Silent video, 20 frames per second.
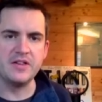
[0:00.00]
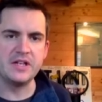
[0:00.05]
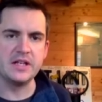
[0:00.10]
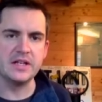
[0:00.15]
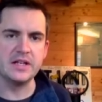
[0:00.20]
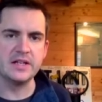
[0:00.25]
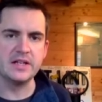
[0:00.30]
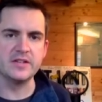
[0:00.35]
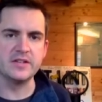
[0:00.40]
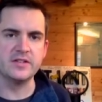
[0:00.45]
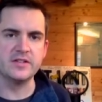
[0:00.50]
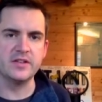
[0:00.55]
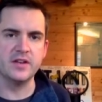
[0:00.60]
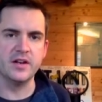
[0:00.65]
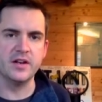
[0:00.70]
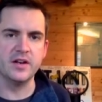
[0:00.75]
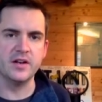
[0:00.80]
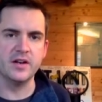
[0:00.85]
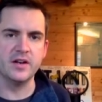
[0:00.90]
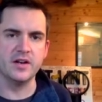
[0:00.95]
think it's the
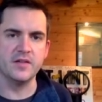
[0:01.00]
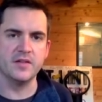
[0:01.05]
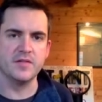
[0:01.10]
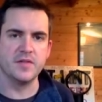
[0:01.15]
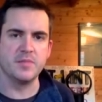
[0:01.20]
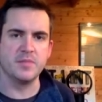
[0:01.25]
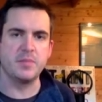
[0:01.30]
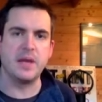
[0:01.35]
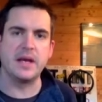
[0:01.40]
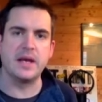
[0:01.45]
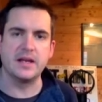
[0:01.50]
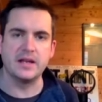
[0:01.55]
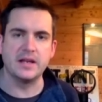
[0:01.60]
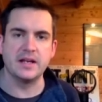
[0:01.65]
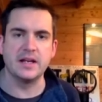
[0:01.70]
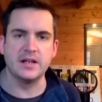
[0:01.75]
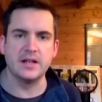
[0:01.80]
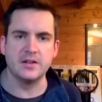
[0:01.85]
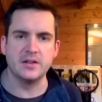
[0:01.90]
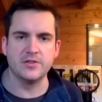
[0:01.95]
turn of the
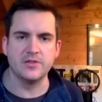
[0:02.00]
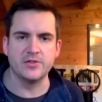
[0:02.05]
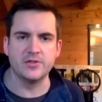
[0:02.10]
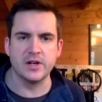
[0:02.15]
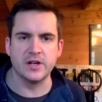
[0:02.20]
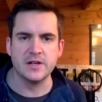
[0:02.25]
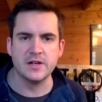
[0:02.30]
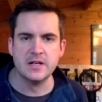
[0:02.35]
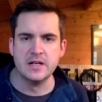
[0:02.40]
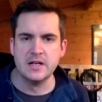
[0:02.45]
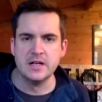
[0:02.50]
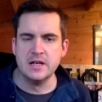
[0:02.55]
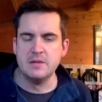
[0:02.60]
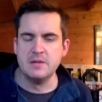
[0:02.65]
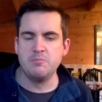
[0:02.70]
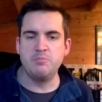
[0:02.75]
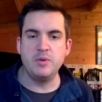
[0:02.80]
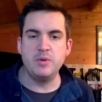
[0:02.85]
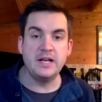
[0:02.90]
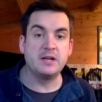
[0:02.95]
banking industry.
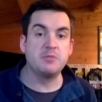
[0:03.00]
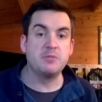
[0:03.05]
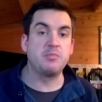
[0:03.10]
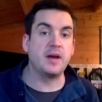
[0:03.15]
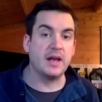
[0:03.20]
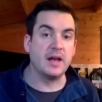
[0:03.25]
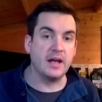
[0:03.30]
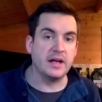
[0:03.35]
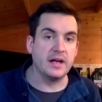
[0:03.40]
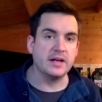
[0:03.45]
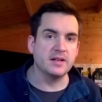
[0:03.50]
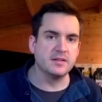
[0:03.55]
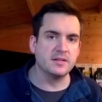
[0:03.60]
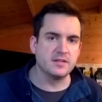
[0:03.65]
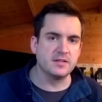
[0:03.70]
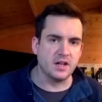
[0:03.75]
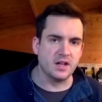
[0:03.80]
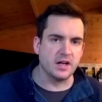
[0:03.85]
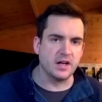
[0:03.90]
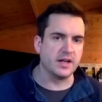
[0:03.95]
Big
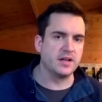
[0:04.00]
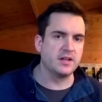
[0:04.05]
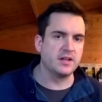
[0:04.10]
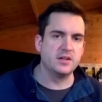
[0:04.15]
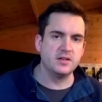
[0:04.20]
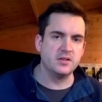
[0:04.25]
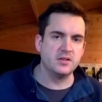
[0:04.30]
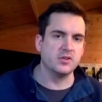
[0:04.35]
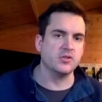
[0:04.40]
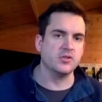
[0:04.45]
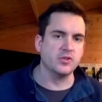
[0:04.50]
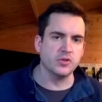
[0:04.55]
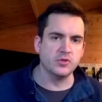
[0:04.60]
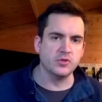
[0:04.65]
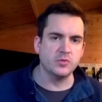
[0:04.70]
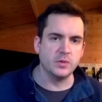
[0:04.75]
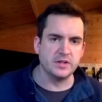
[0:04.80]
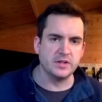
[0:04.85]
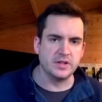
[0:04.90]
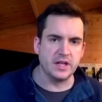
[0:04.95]
players like
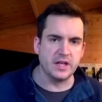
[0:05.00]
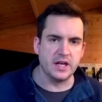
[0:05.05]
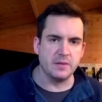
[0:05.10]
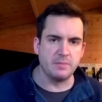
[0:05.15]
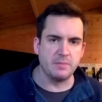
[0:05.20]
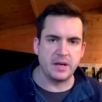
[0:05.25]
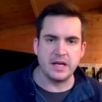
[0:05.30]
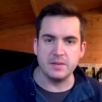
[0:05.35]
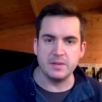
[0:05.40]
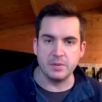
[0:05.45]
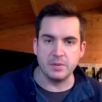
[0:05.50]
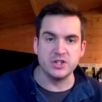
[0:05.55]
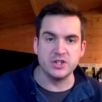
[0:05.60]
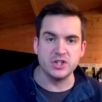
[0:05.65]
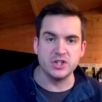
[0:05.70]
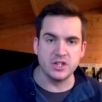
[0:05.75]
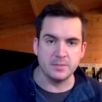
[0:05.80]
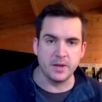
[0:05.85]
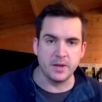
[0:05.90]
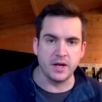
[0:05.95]
Google with their Pay by
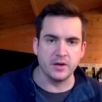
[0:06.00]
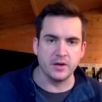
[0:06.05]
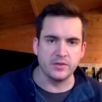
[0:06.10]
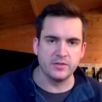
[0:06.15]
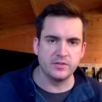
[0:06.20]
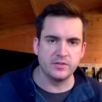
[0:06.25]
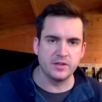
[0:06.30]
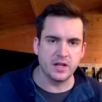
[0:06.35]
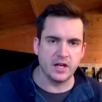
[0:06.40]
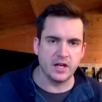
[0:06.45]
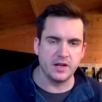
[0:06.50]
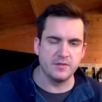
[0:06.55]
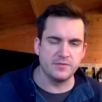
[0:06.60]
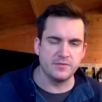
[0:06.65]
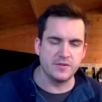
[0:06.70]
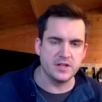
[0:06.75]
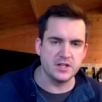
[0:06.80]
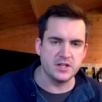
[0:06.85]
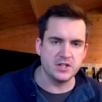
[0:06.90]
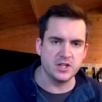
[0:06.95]
Gmail uh,
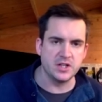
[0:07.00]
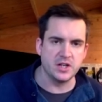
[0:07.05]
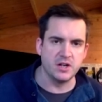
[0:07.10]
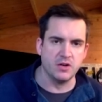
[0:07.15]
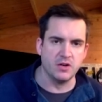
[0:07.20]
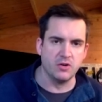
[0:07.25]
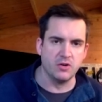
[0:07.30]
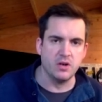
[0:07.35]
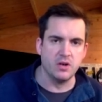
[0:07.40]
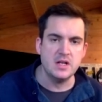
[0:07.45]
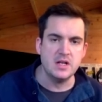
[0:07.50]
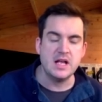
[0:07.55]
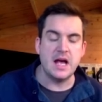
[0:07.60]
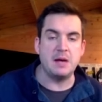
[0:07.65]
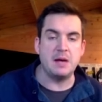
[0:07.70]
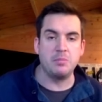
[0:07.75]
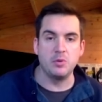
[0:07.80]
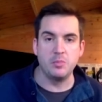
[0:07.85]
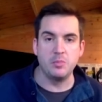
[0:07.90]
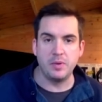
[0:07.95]
feature, or
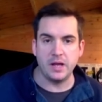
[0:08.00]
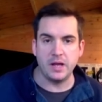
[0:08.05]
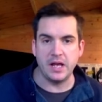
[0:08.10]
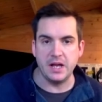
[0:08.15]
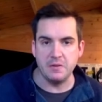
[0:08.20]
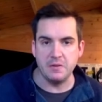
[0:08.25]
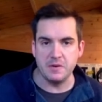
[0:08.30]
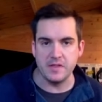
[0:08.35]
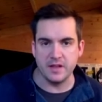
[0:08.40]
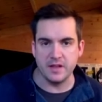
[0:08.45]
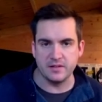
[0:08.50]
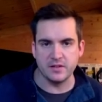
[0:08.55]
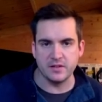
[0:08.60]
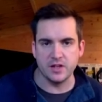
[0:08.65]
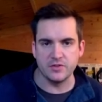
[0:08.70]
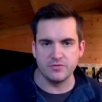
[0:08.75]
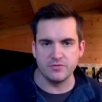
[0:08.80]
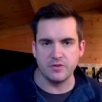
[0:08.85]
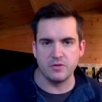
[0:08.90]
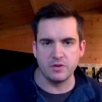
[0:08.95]
Apple Pay when that
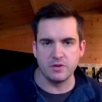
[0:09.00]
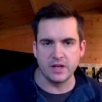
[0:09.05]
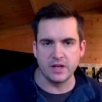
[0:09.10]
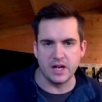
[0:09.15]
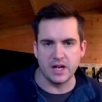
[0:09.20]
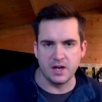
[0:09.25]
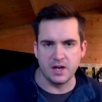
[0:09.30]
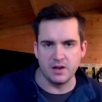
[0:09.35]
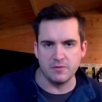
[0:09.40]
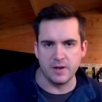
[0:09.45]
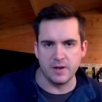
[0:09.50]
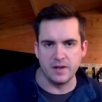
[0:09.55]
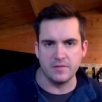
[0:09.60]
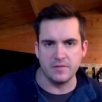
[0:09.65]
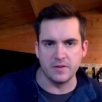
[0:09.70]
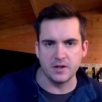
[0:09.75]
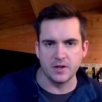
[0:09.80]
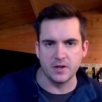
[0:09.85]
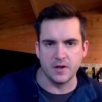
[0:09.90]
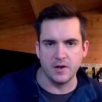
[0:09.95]
starts rolling out
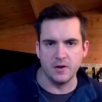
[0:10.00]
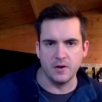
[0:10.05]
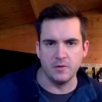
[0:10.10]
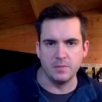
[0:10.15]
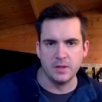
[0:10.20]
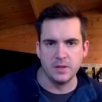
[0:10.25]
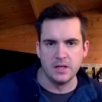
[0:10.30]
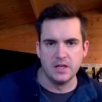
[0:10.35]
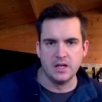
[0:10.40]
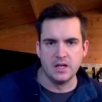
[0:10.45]
around the globe